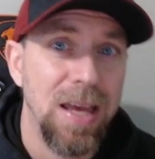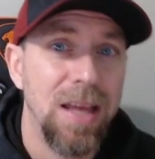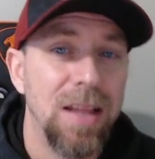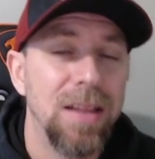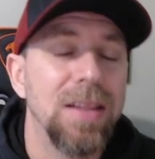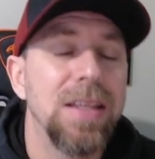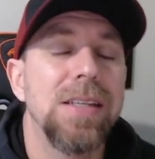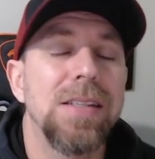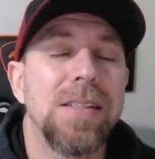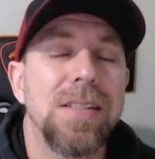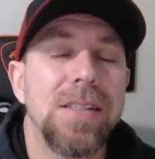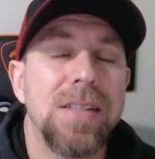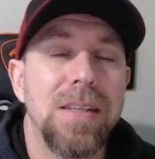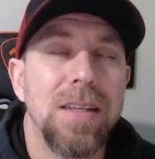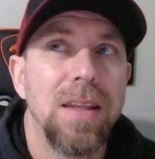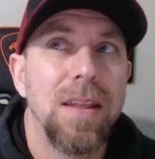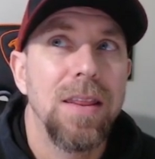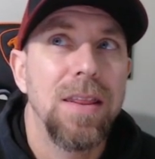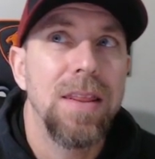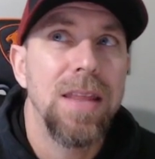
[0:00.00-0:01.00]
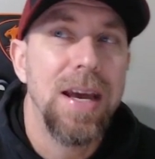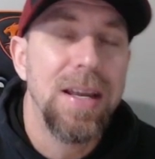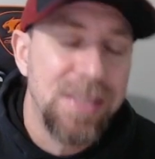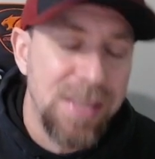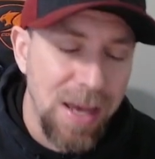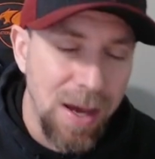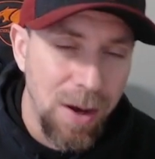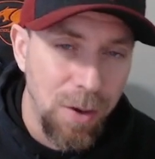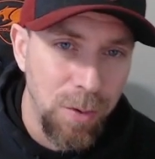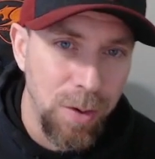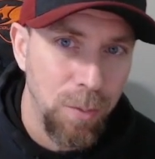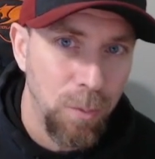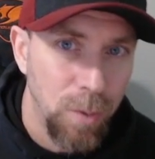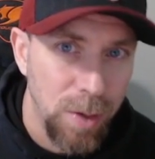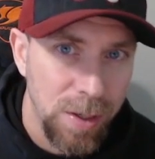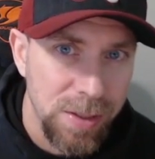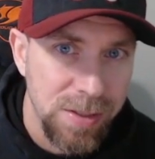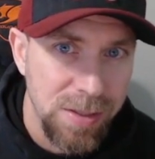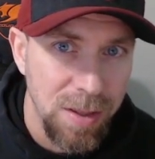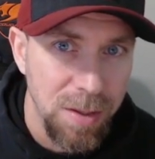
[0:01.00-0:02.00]
At least that's how it
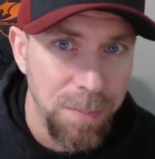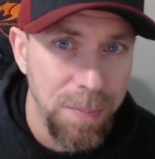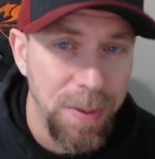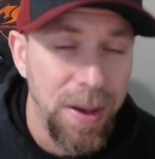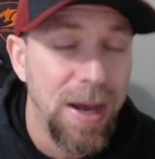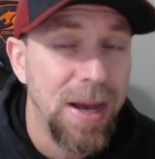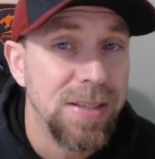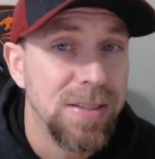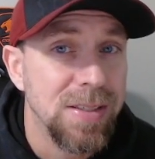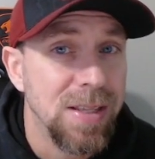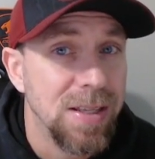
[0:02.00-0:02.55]
was in the past.